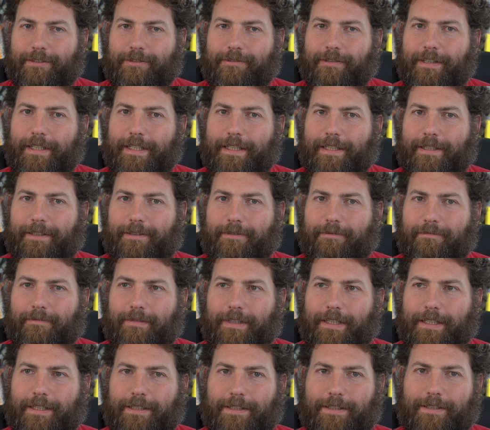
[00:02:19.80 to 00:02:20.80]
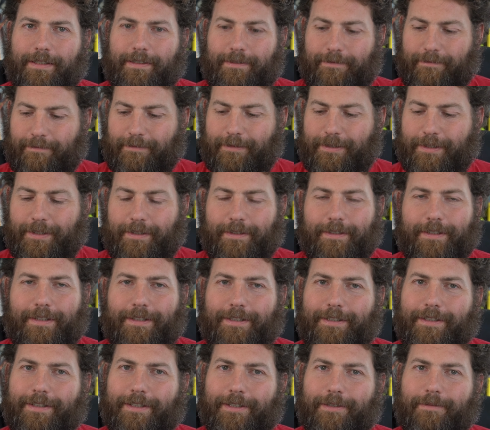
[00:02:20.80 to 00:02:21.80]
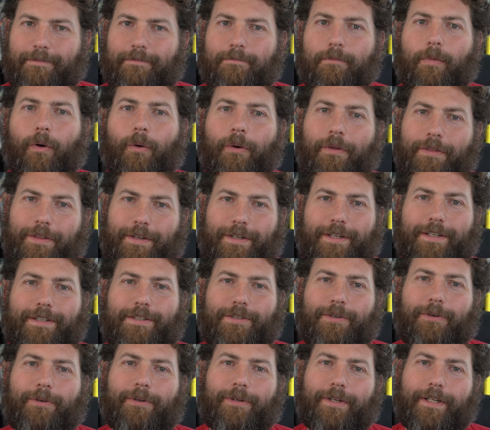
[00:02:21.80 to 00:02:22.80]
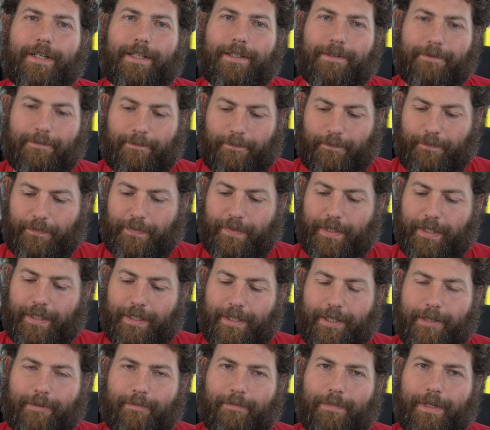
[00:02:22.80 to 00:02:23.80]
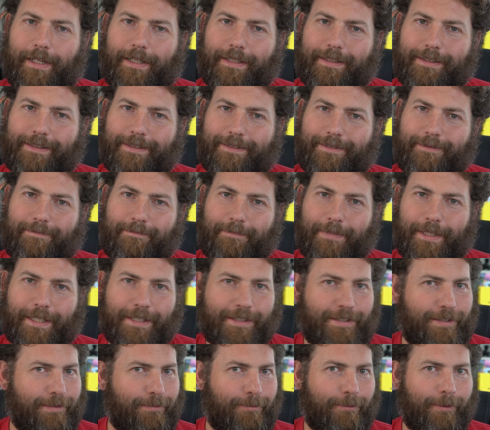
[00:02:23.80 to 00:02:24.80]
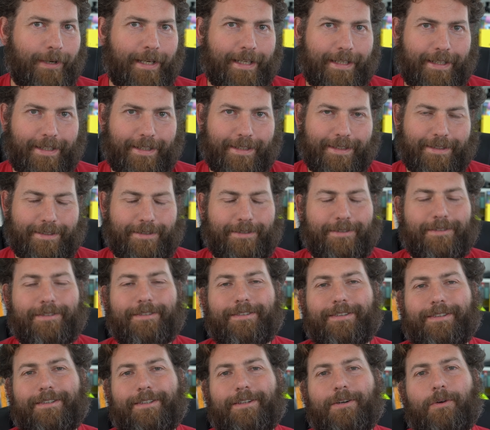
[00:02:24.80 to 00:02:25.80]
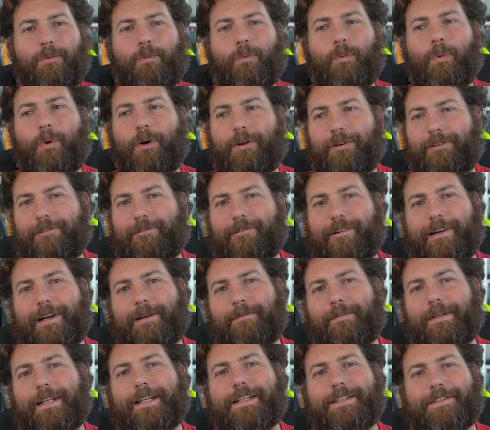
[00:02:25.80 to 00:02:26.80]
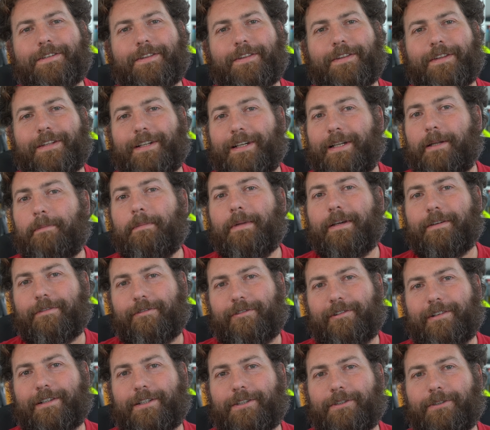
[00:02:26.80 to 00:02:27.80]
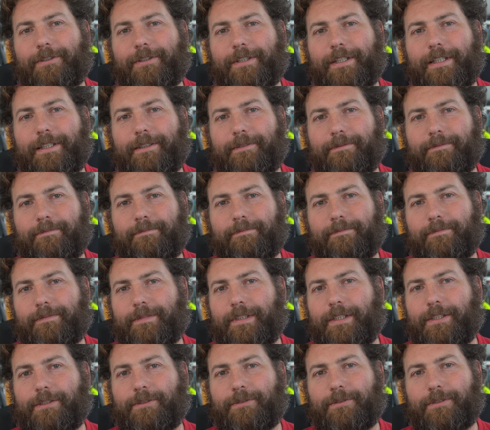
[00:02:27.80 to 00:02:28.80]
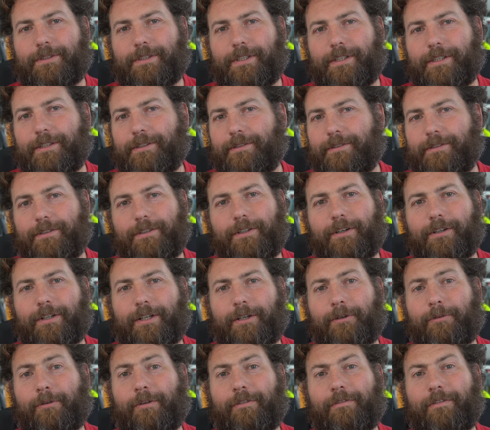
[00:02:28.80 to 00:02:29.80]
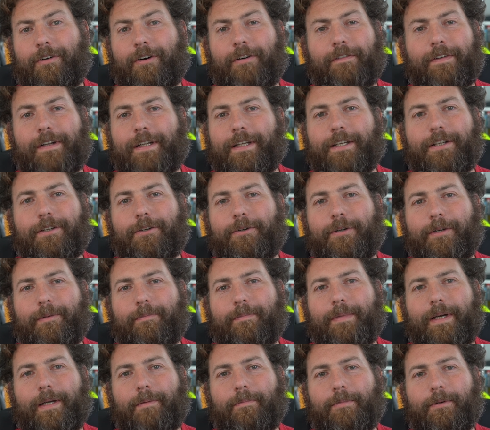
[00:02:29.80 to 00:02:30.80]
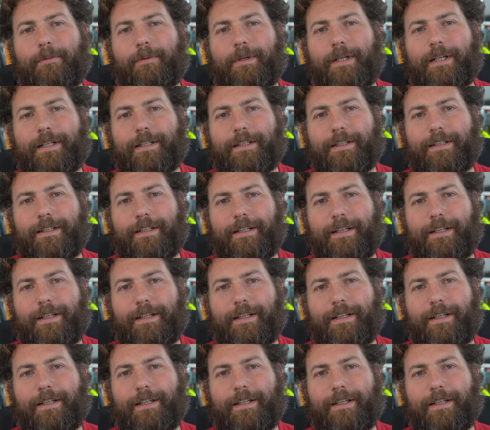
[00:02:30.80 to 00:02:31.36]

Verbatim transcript: great. It's, you know, more than a toy, but because it weighs 1 gram less than the limit for a toy, it's also not going to involve any annoying paperwork.